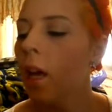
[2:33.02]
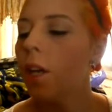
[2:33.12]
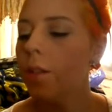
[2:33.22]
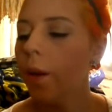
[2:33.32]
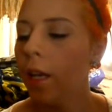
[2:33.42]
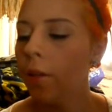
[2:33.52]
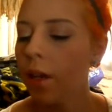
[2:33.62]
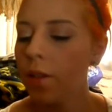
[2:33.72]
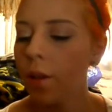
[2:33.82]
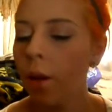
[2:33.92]
So
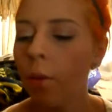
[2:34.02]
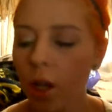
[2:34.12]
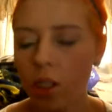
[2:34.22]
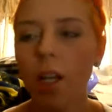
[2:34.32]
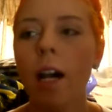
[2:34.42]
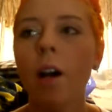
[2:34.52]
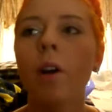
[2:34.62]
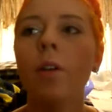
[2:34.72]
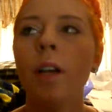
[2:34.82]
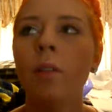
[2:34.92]
anyway, so I washed it
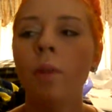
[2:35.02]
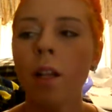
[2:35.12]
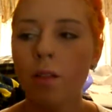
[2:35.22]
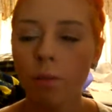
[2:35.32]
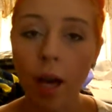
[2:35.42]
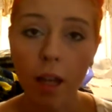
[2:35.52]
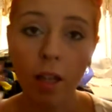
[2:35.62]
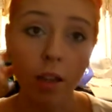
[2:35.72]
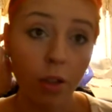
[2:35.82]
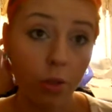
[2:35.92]
out, and when it's wet
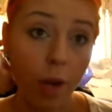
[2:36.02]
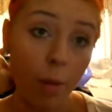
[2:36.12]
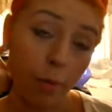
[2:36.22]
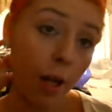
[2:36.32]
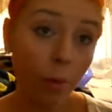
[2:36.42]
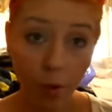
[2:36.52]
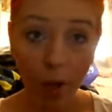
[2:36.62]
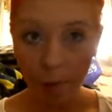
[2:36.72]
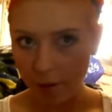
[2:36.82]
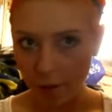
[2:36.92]
it looks red, but when I woke
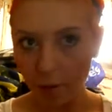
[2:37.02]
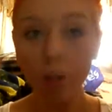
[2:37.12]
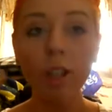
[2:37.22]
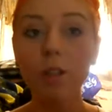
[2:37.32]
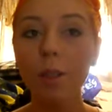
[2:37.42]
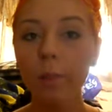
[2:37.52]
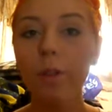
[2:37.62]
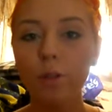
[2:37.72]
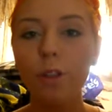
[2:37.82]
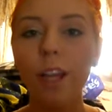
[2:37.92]
up it was this really, really
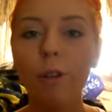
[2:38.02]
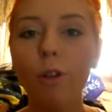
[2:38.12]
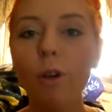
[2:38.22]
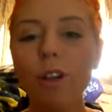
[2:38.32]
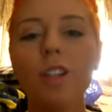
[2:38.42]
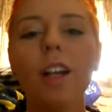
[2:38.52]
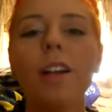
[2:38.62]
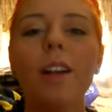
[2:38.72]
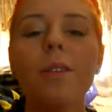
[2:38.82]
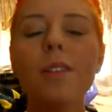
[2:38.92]
beautiful like orange color,
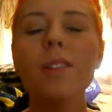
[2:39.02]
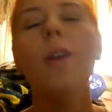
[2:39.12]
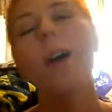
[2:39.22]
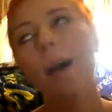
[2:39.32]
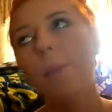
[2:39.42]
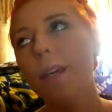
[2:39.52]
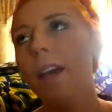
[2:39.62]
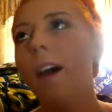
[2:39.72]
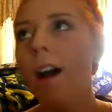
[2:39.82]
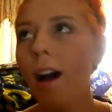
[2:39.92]
and I was so happy.
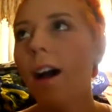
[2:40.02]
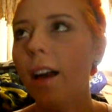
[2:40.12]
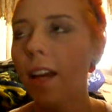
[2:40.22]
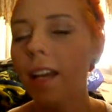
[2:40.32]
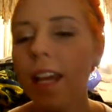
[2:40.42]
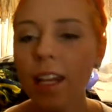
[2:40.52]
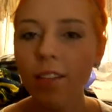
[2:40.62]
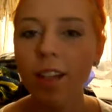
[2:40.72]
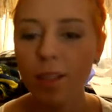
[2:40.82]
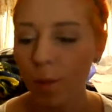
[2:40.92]
Oh, I can't
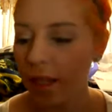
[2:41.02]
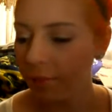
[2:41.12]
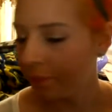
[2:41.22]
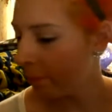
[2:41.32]
even explain.